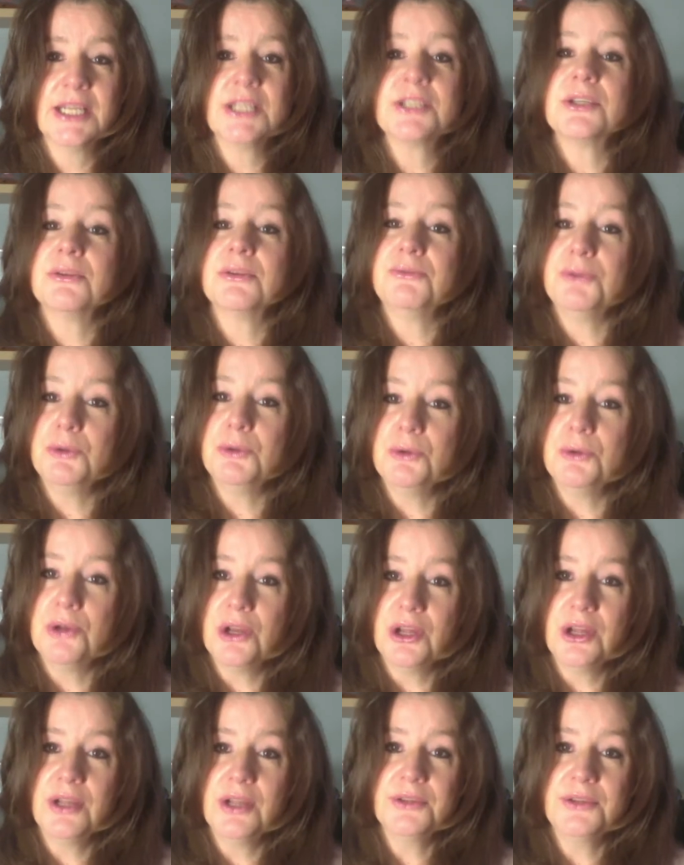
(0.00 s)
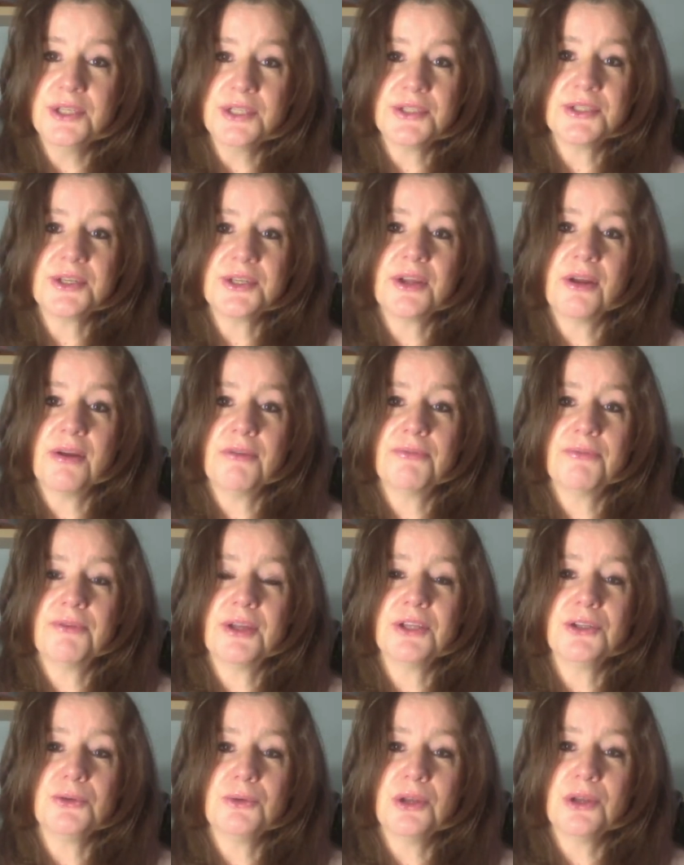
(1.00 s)
So if you learn this stuff
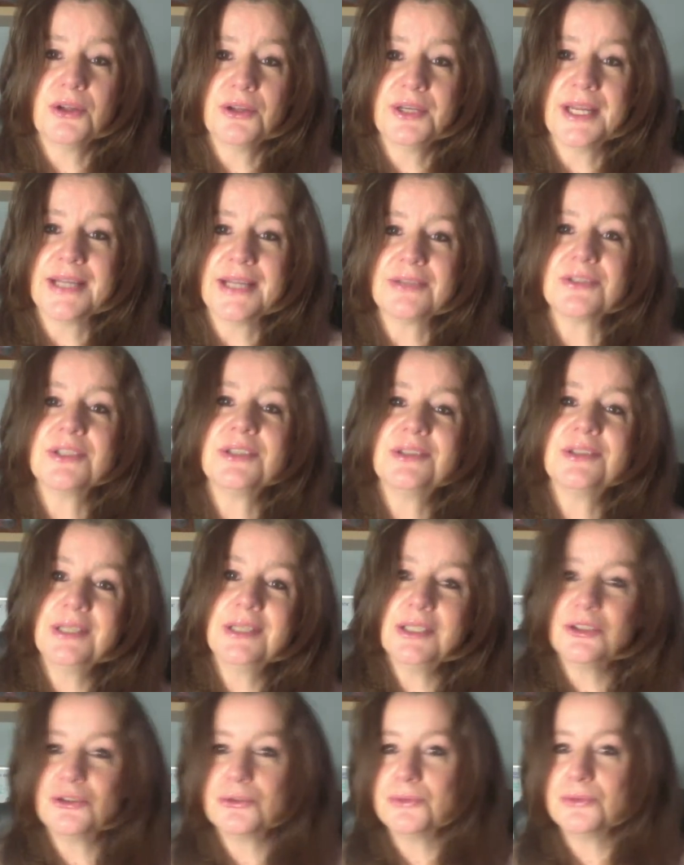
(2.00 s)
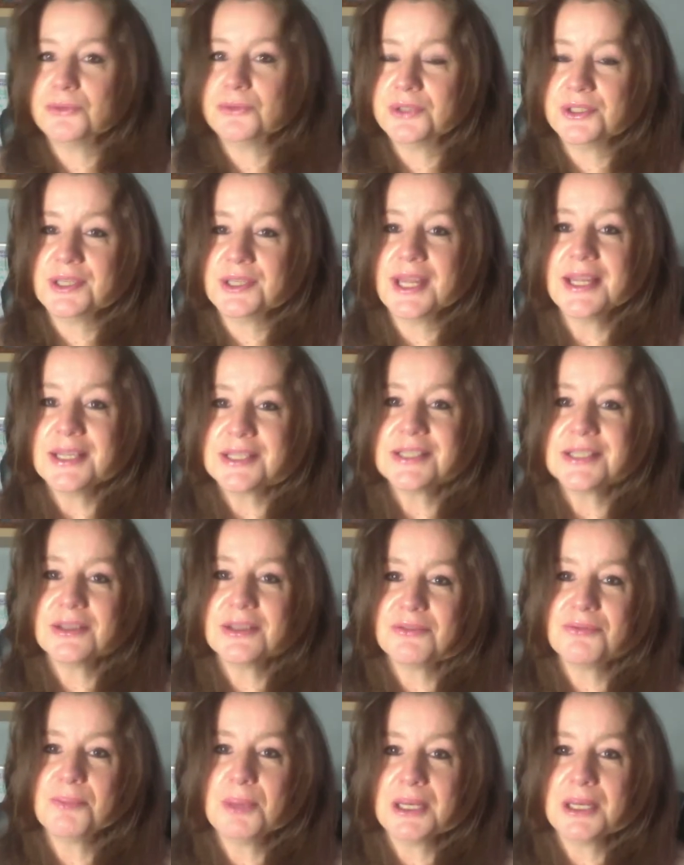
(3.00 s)
and you learn how to ditch all the
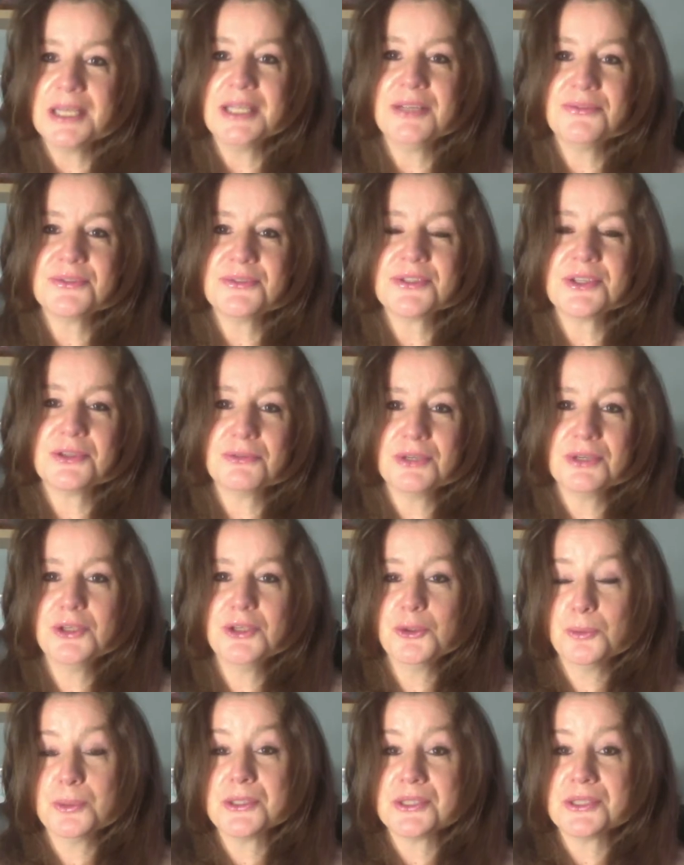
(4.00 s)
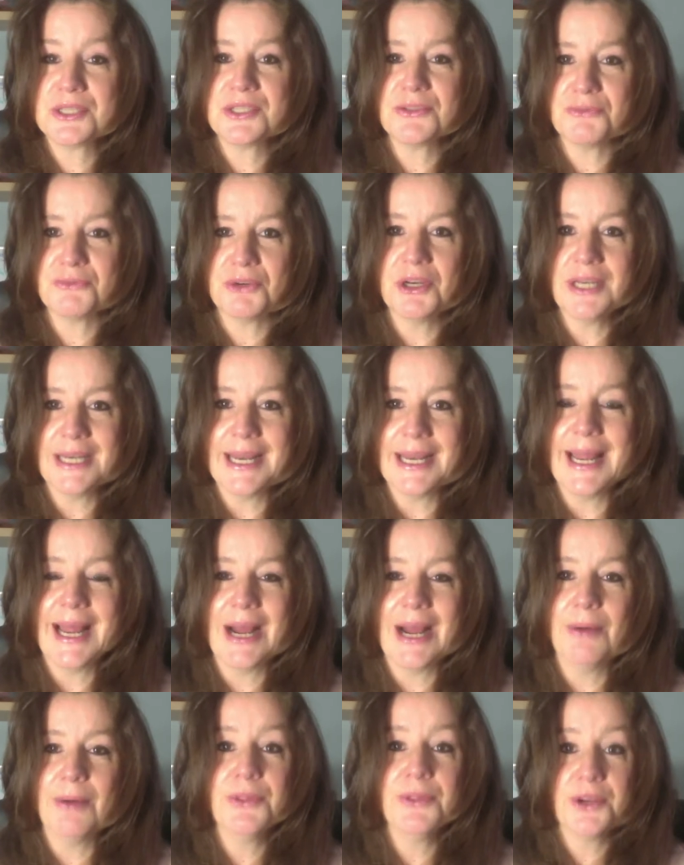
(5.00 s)
negative beliefs that are in your business right
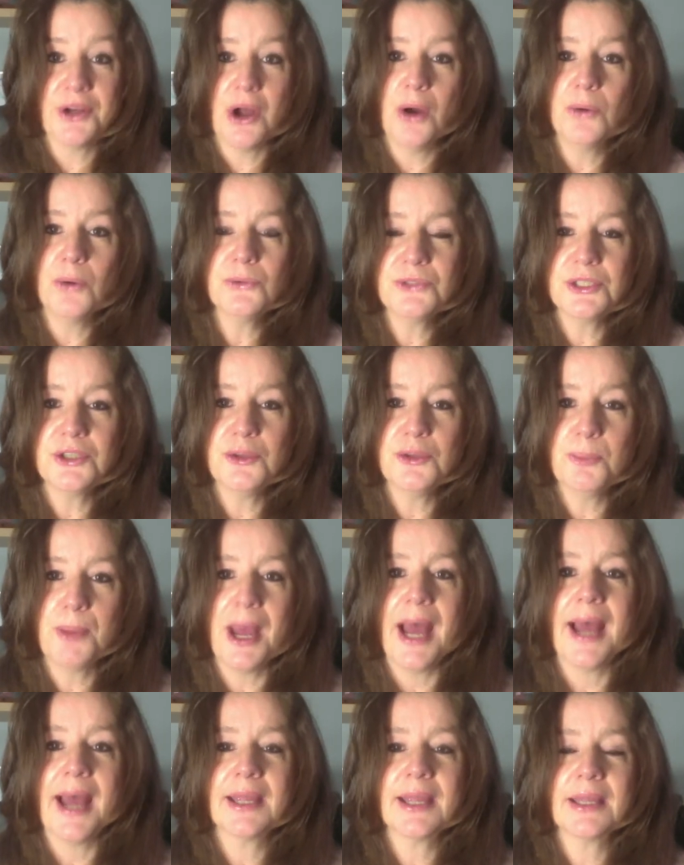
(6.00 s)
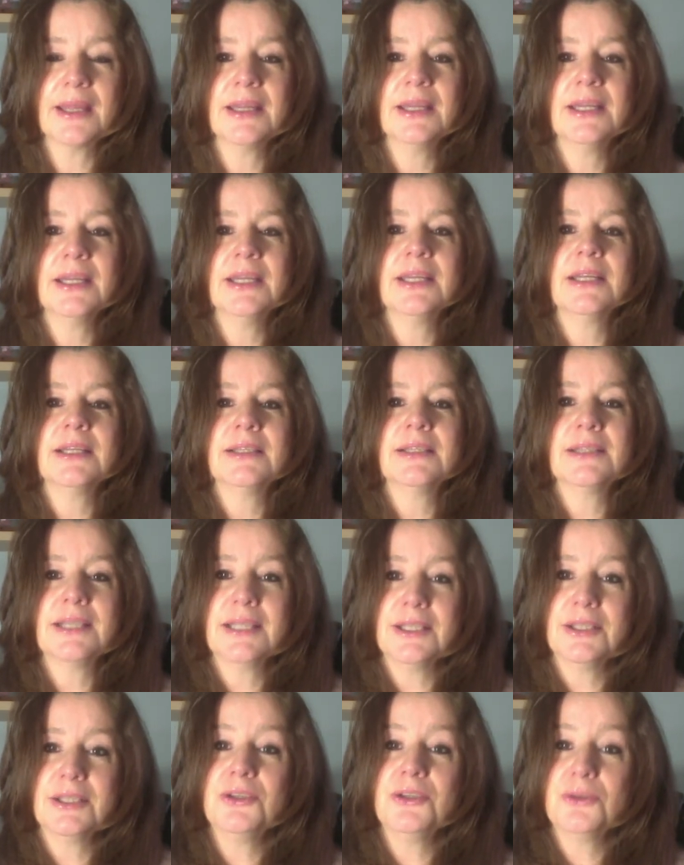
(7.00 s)
now and that are holding you back,
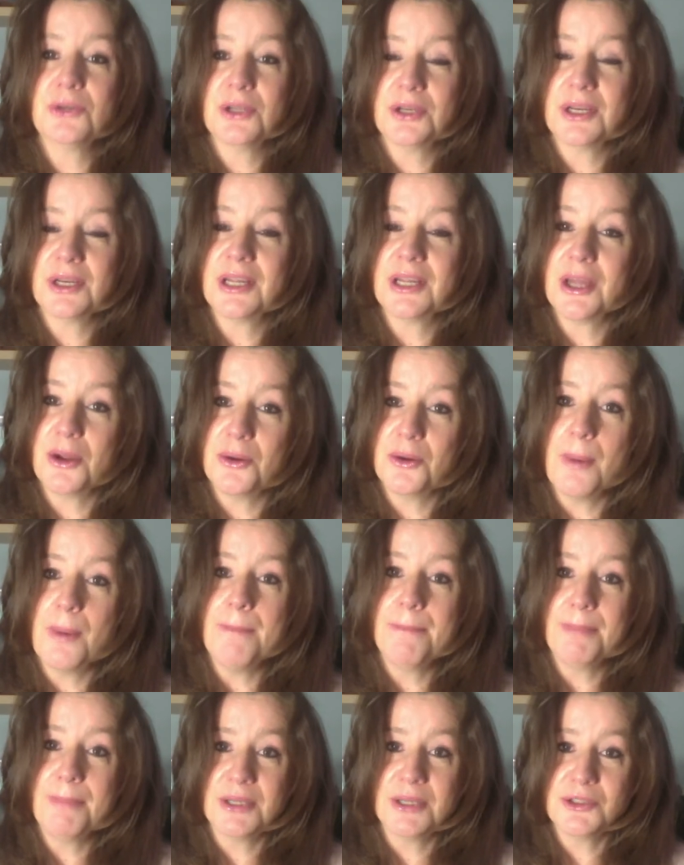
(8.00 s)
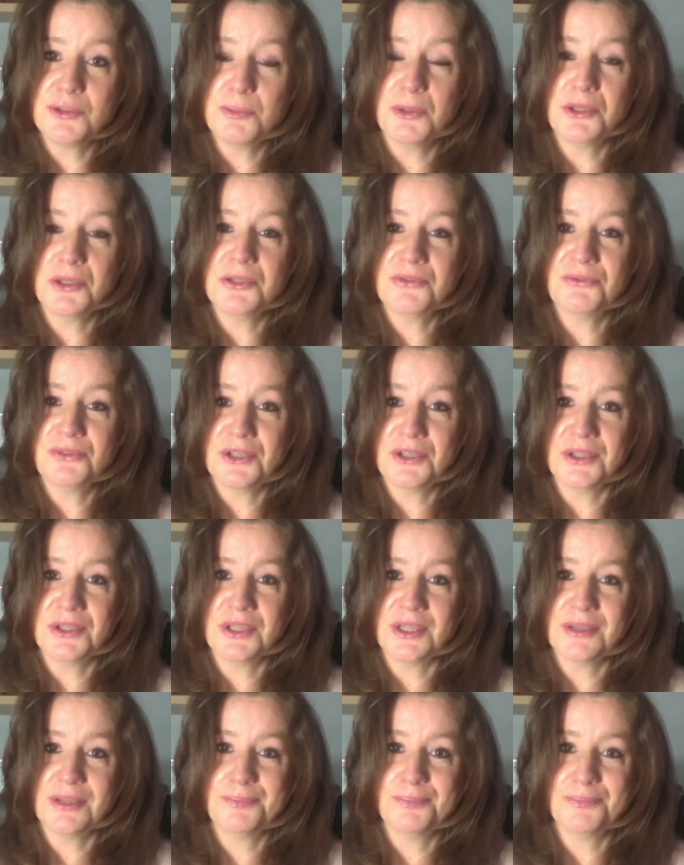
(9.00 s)
then you're going to go much
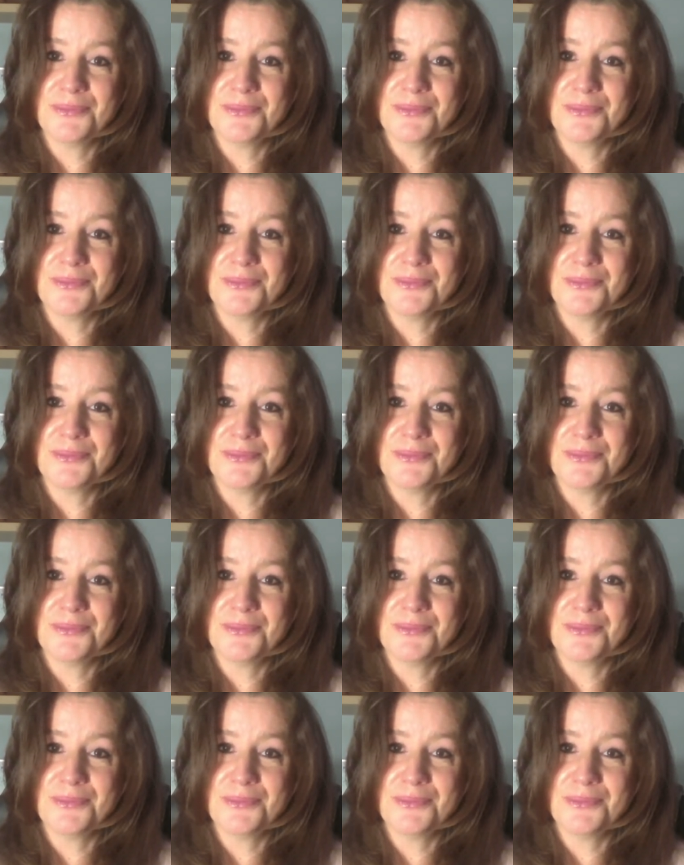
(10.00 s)
further.